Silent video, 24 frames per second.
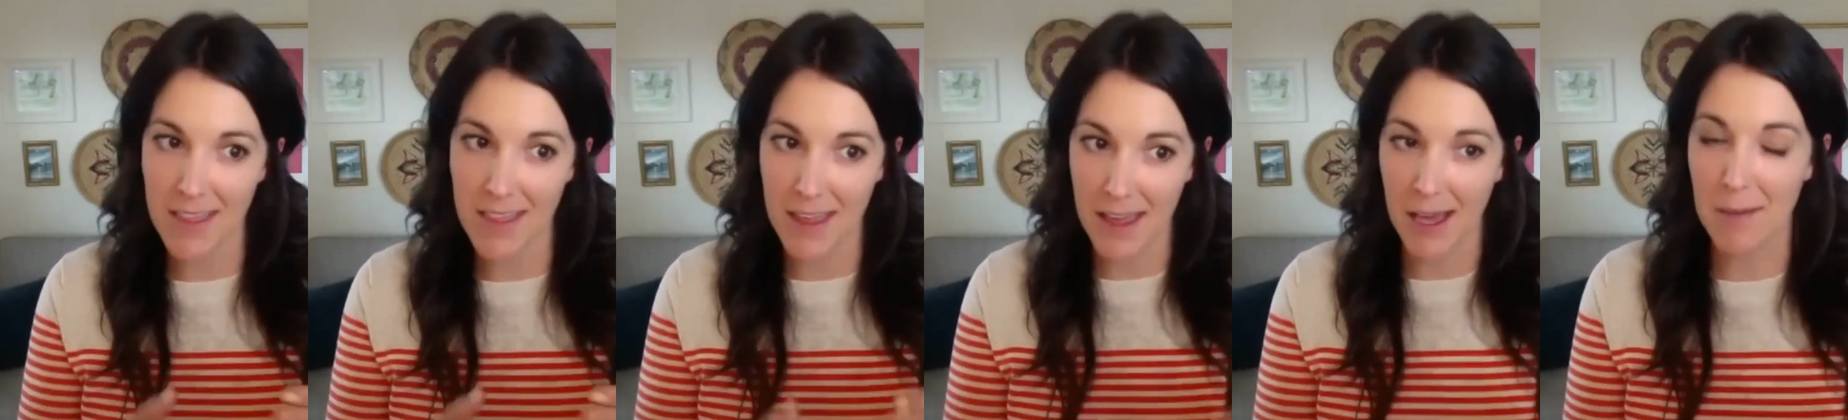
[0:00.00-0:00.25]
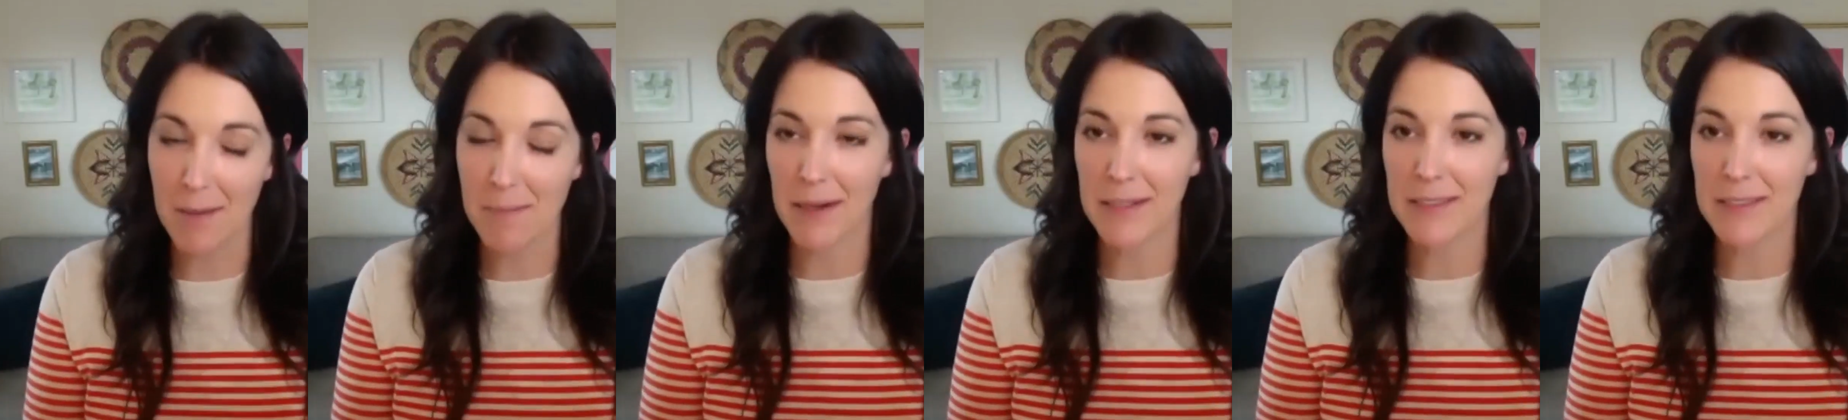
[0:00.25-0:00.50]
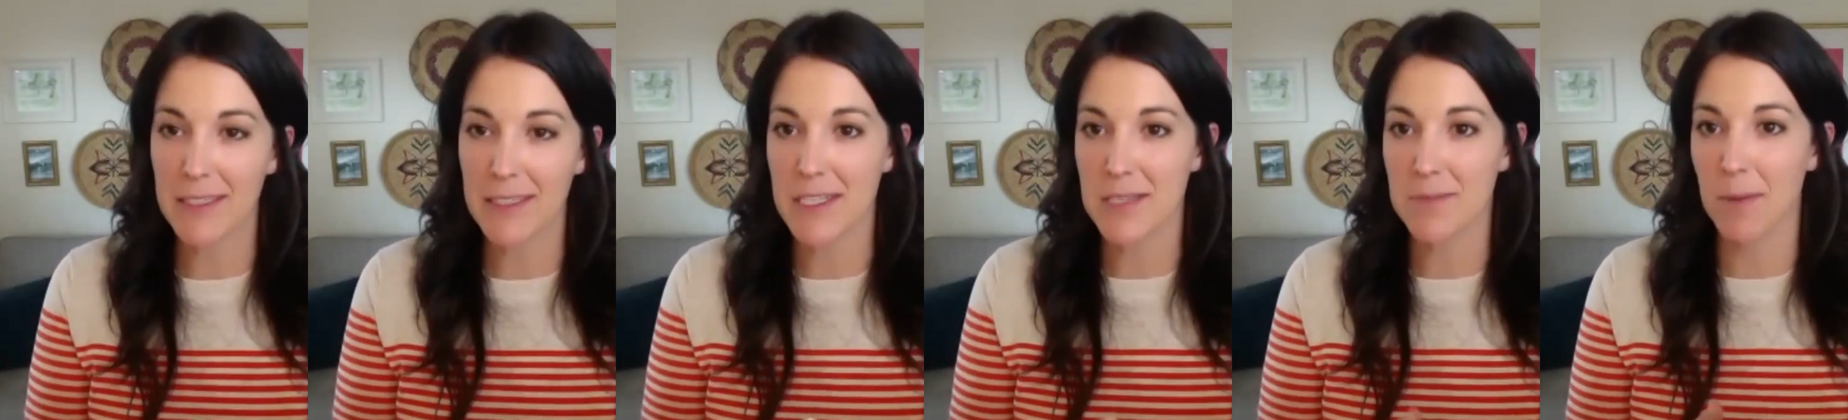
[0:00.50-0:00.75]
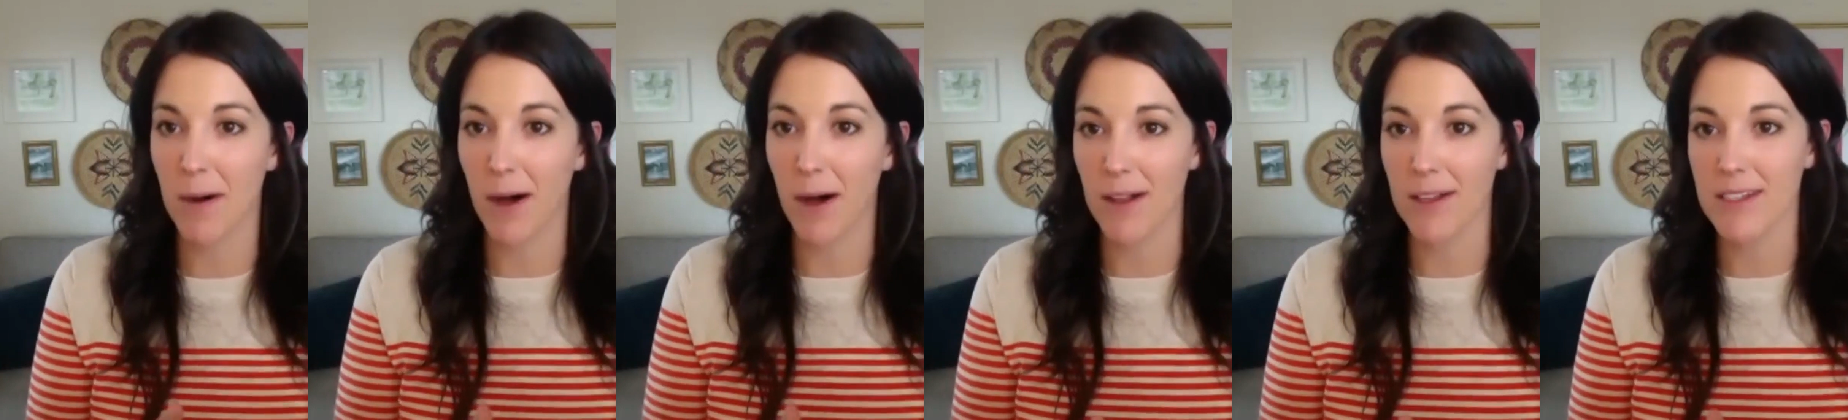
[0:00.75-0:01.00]
thing about these
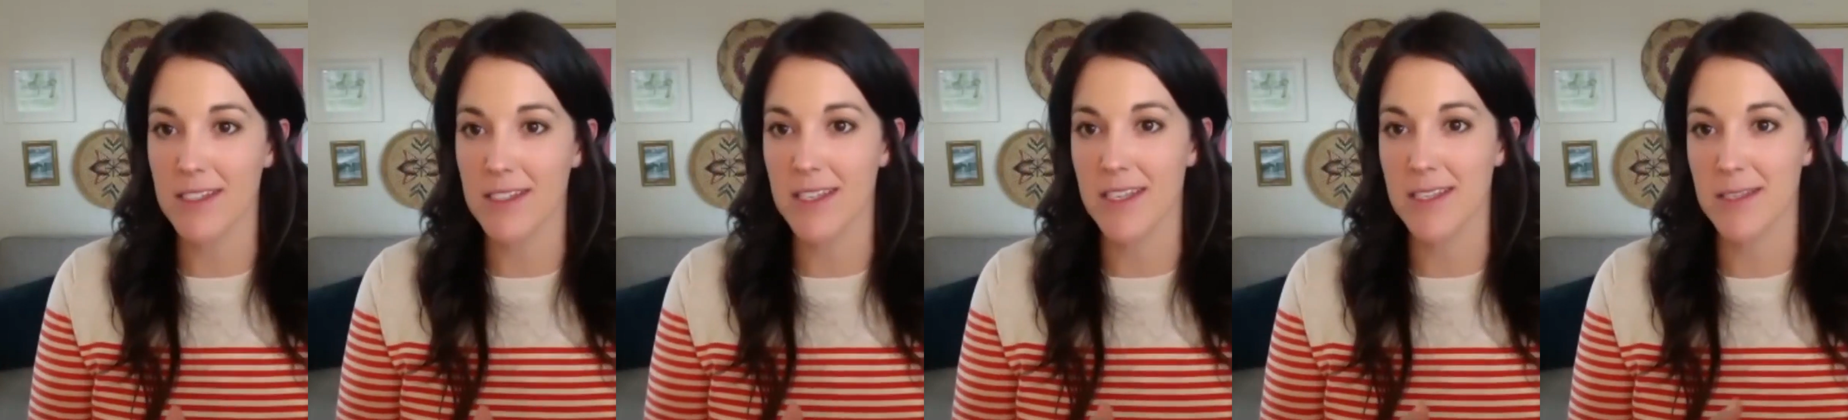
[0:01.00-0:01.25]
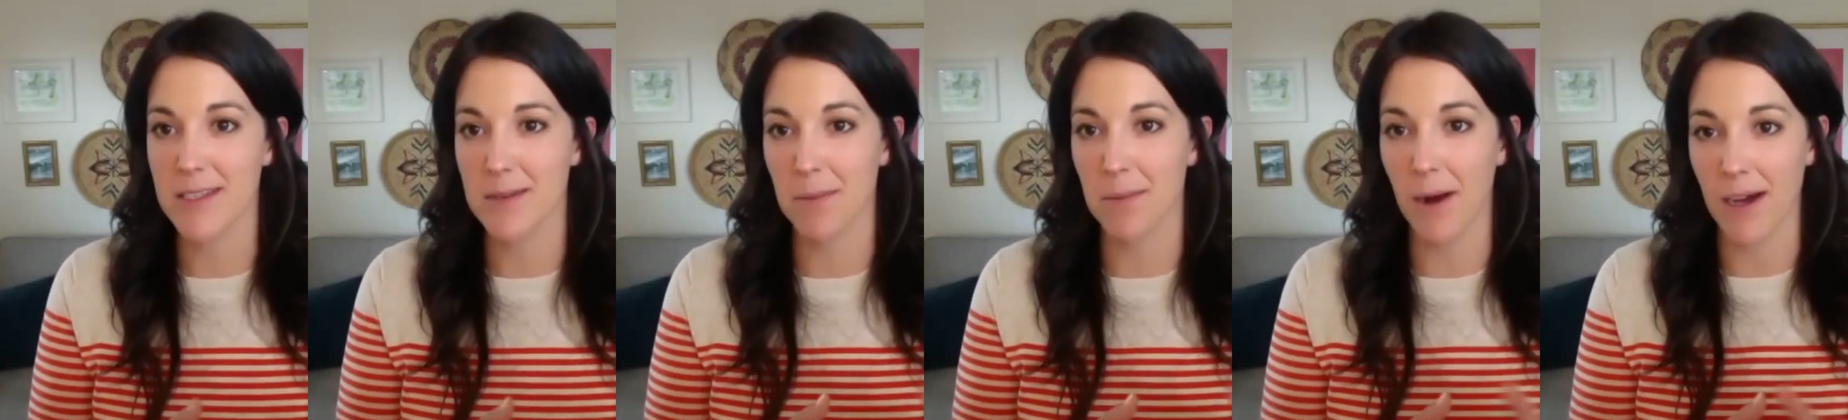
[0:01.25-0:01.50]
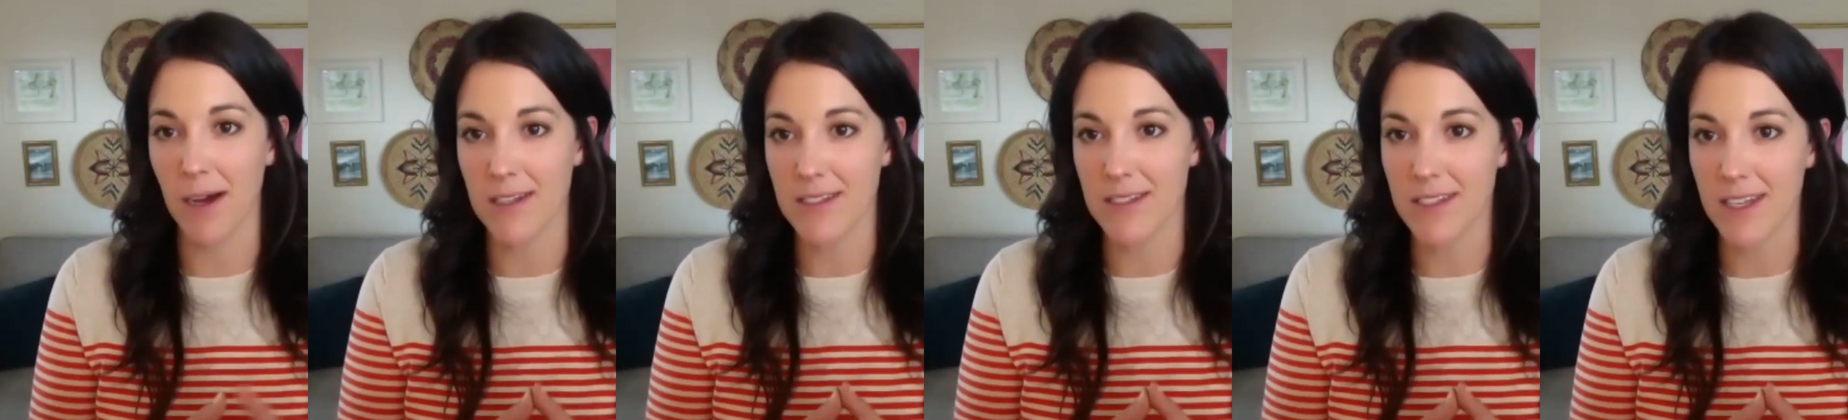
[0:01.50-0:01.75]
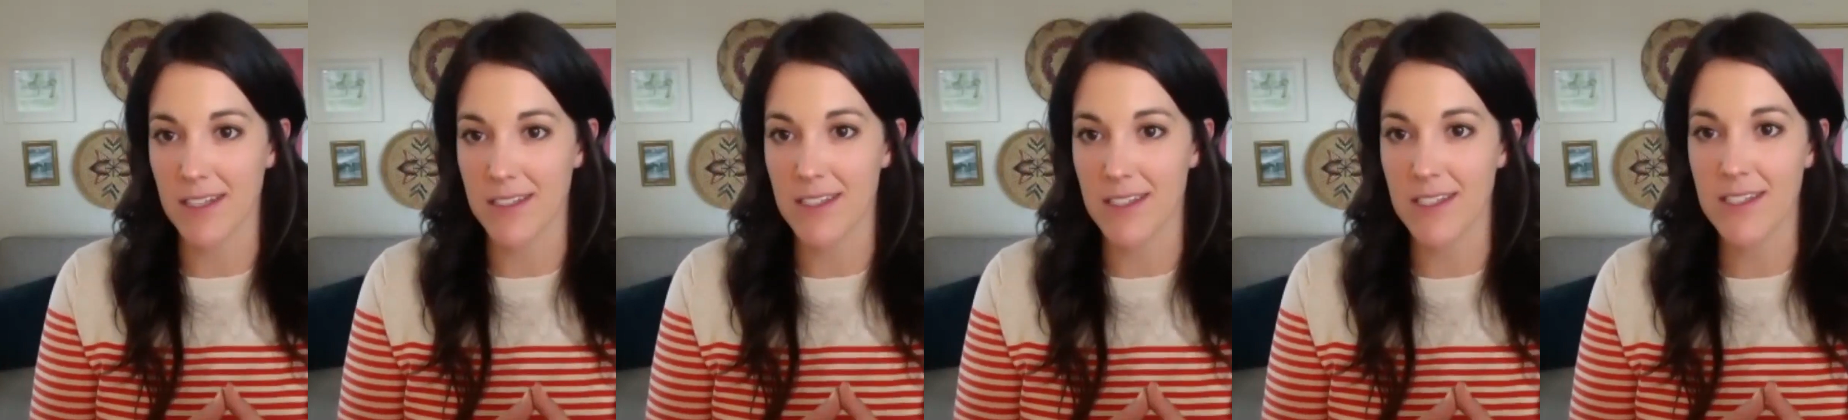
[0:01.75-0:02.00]
policies and
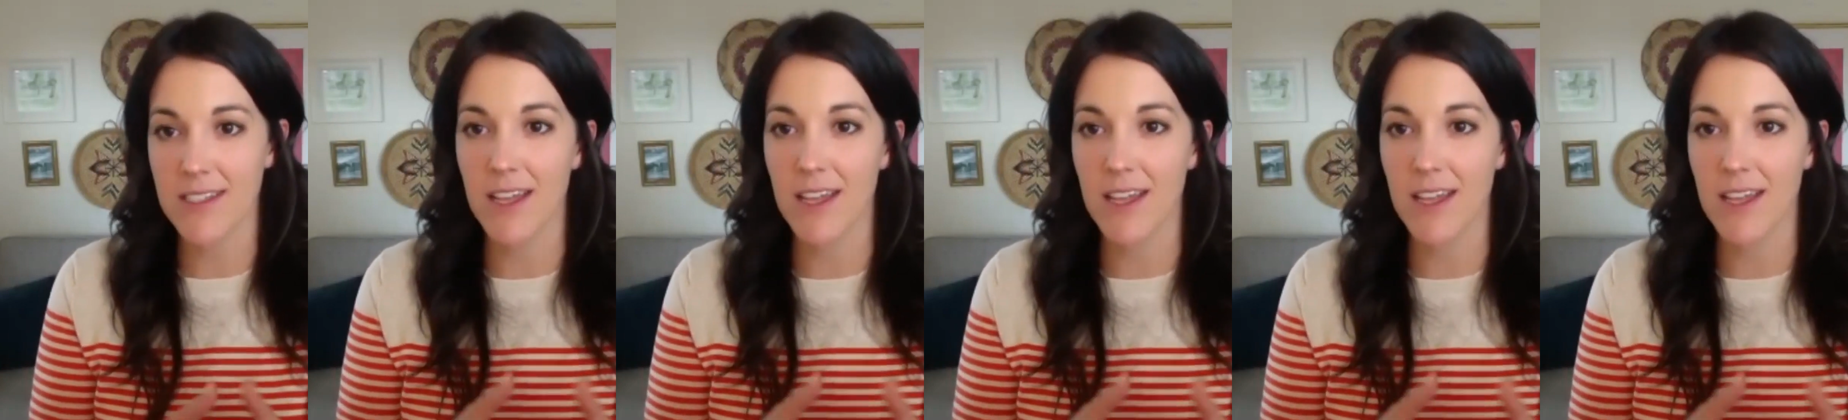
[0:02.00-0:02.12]
processes,